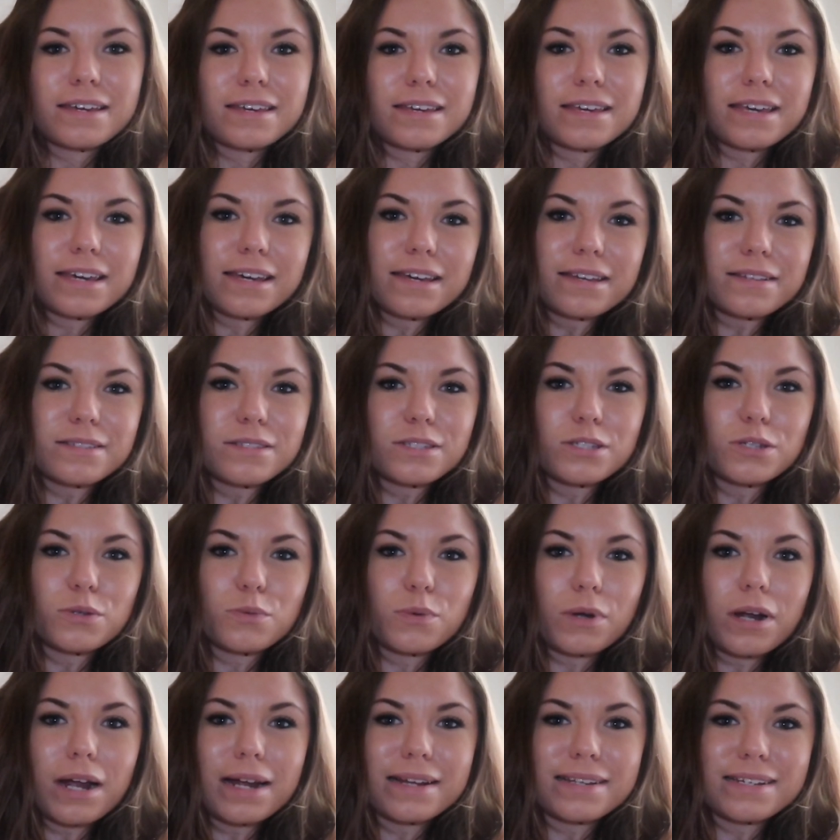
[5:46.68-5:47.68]
get to
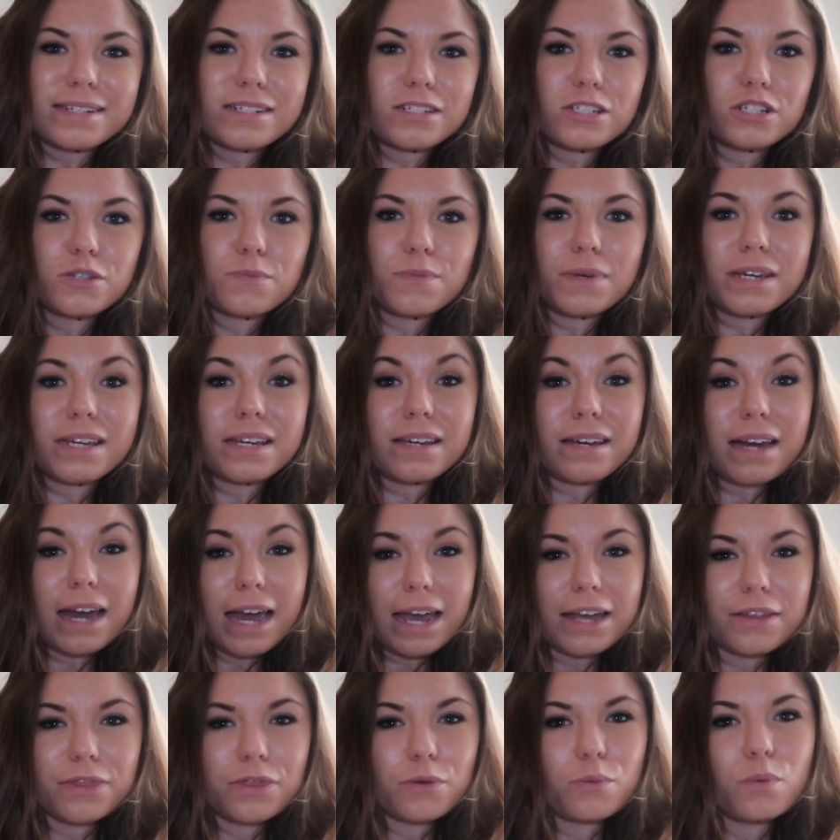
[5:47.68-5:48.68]
where I needed to be
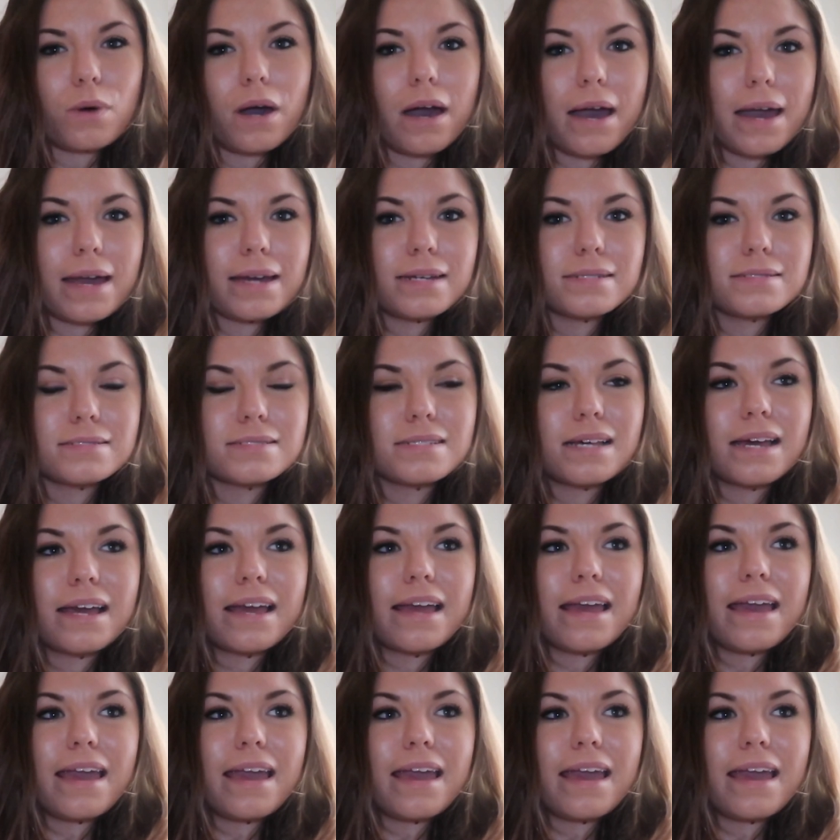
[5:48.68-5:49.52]
height wise.